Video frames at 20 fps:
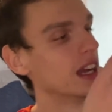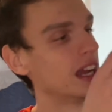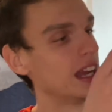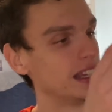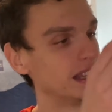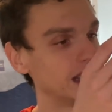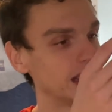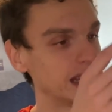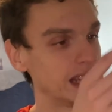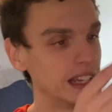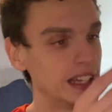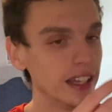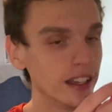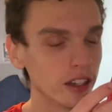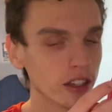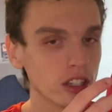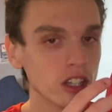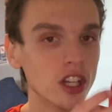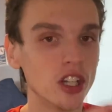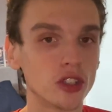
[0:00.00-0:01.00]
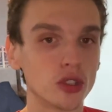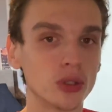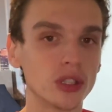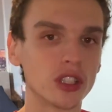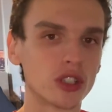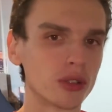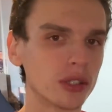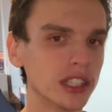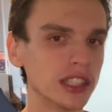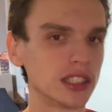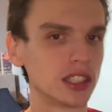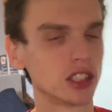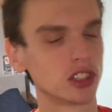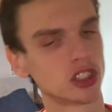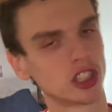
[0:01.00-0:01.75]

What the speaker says: and here to increase